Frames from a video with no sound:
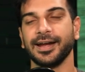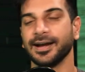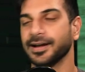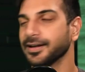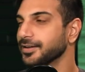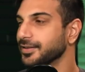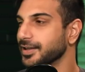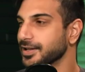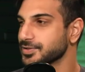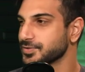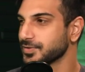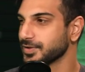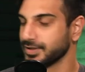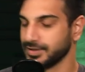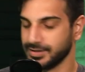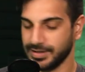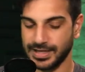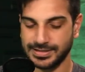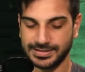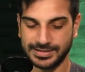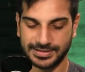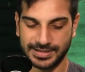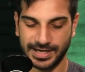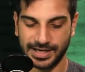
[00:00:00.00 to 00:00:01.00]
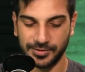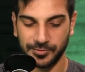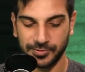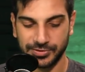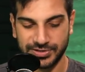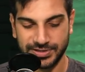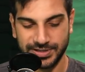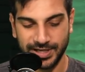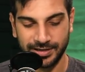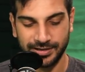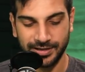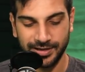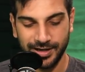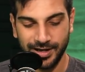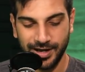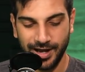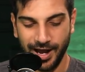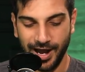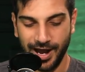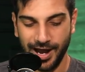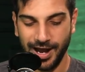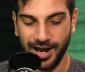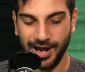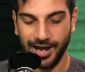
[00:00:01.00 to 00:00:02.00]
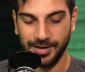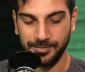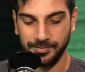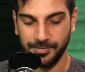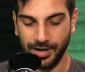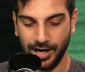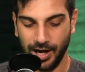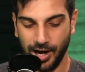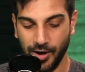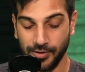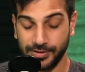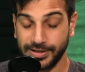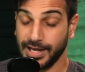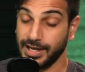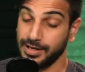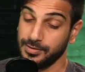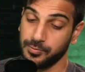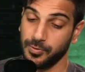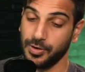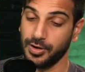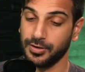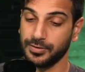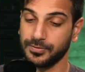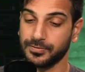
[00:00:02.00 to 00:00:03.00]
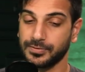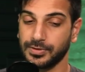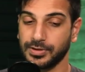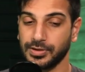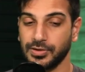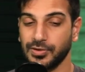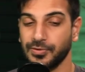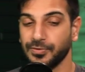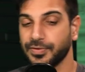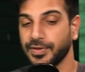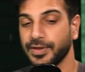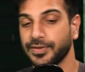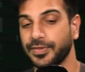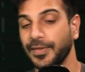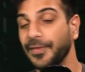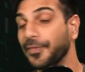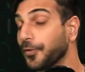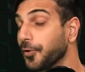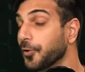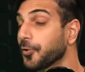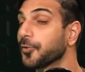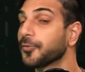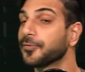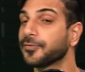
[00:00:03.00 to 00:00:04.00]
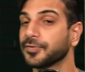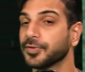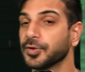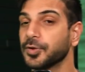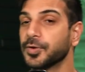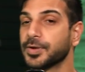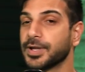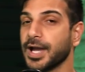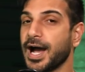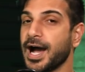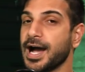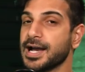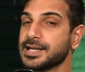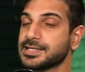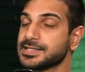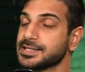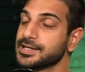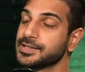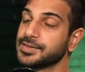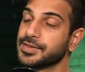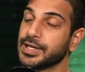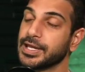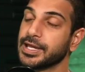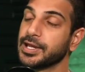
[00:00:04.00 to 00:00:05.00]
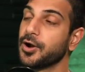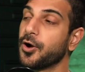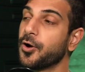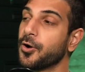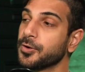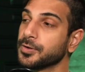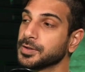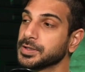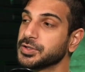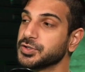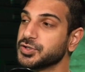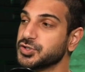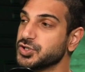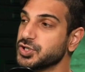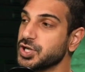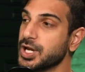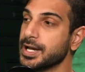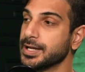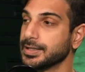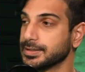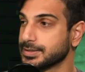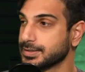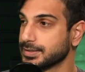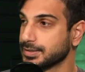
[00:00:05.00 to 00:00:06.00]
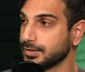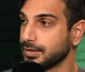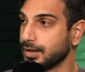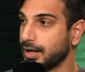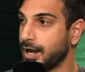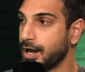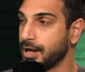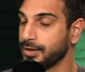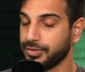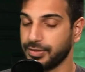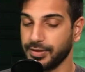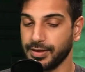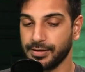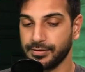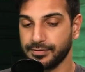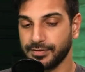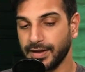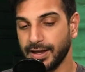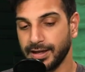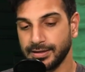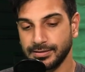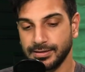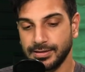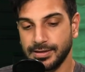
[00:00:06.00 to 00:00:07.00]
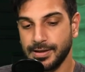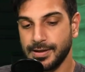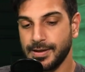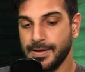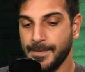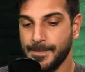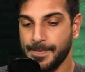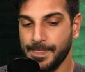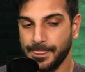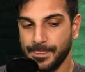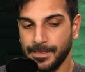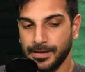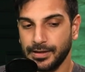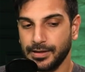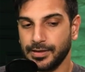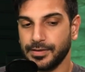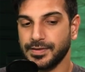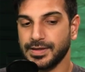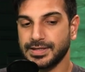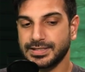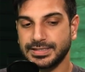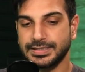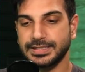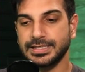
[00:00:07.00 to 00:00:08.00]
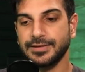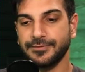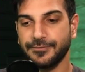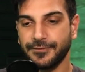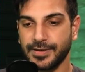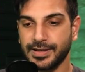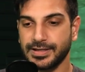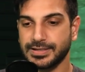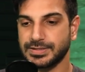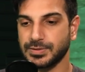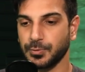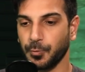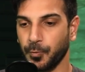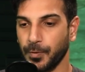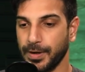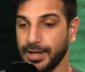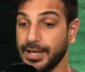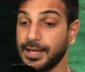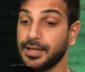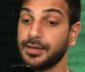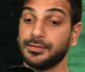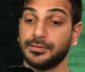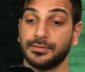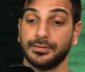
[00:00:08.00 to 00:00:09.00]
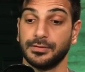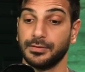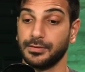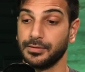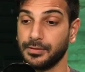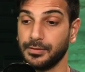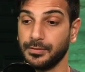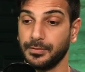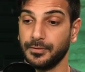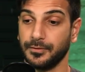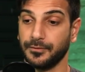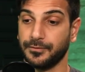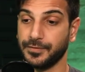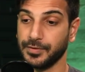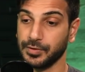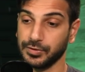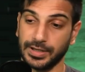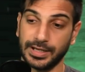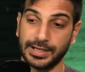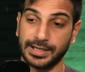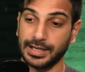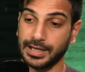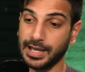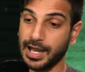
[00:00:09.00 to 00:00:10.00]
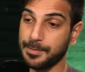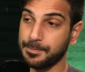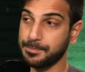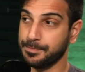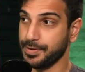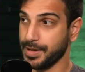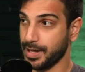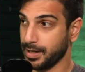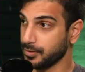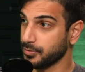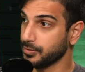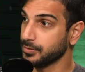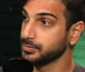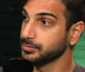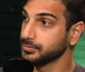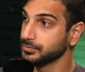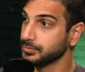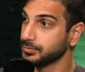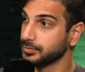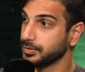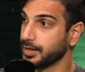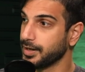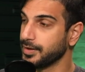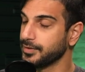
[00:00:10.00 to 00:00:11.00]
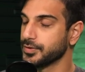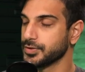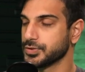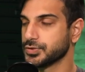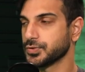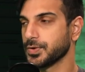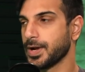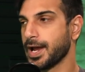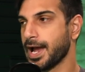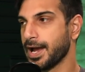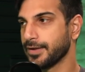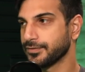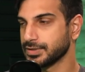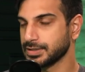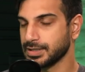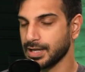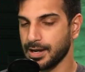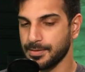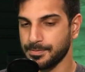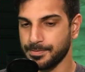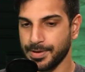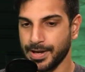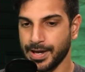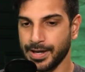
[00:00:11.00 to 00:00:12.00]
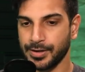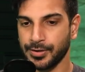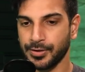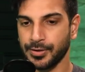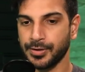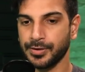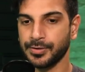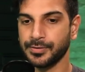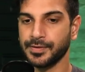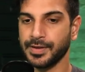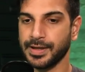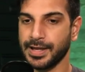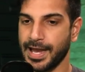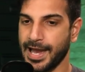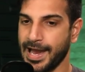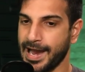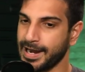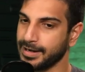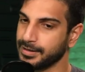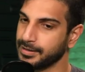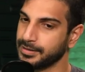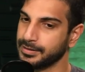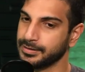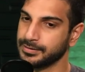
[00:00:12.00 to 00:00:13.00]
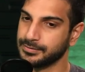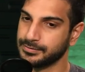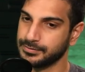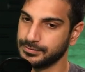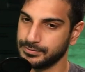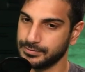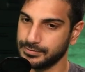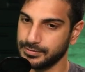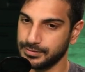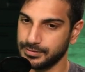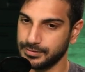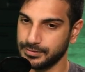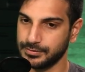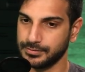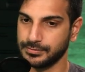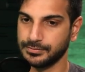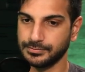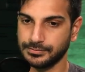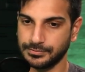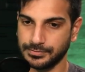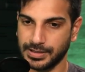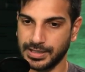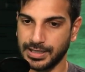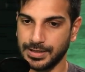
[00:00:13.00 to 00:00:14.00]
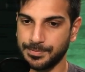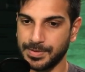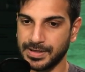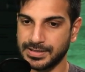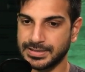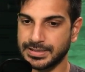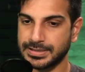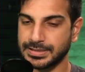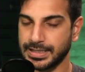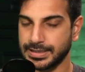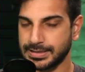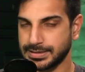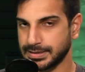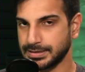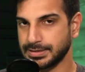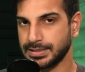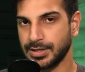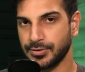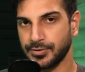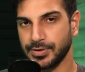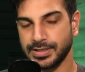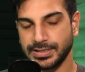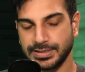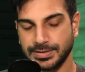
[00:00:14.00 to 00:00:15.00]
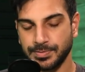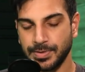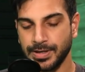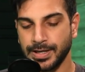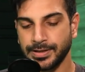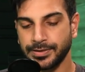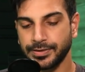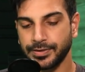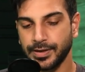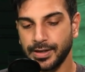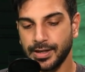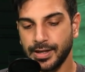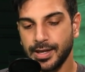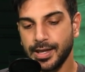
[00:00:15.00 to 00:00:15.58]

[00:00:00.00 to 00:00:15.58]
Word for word: yeah. That's what. That's exactly what you said. Okay. Um, okay, well, you think that they're a fluke. I say they are legit. I think that this defense, we feel like it got better in the draft. It got better. They mm-hmm. added key pieces like Zadarius Smith.